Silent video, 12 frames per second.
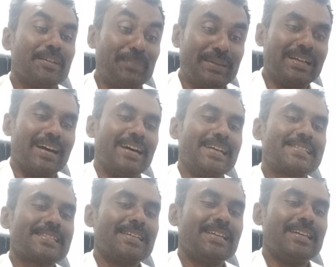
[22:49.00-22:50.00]

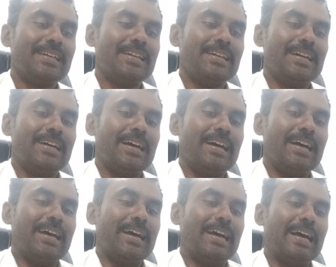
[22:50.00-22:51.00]
because
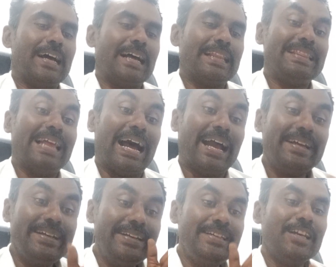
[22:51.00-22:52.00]
the
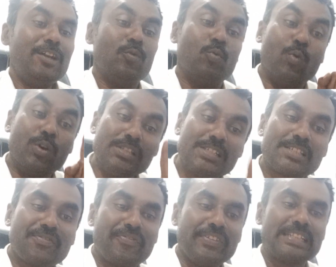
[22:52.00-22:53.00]
ideal
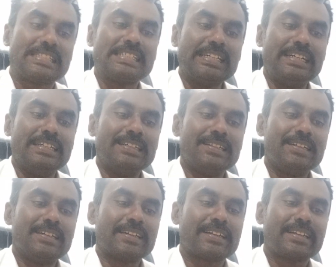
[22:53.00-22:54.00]
once fixed
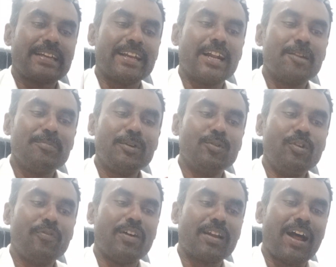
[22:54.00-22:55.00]
cannot be
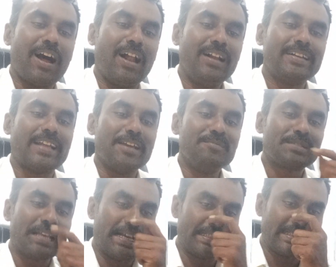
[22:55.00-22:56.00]
good for all
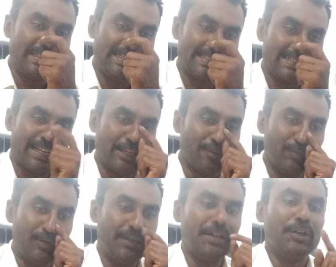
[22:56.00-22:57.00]
times, as it is
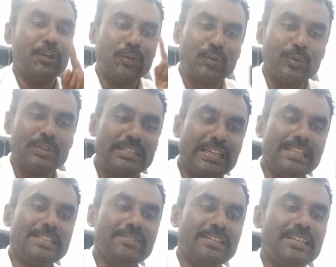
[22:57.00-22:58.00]
liable to
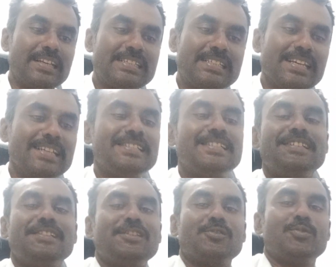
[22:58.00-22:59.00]
change with the change
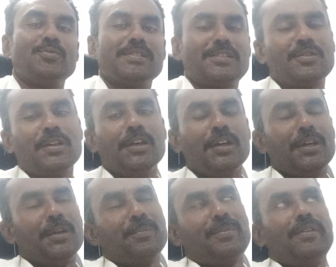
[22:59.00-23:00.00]
in the situations.
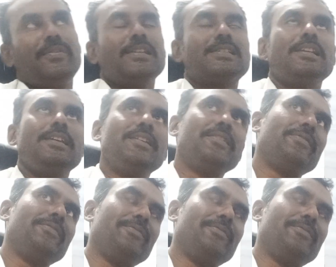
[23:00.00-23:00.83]
Previously,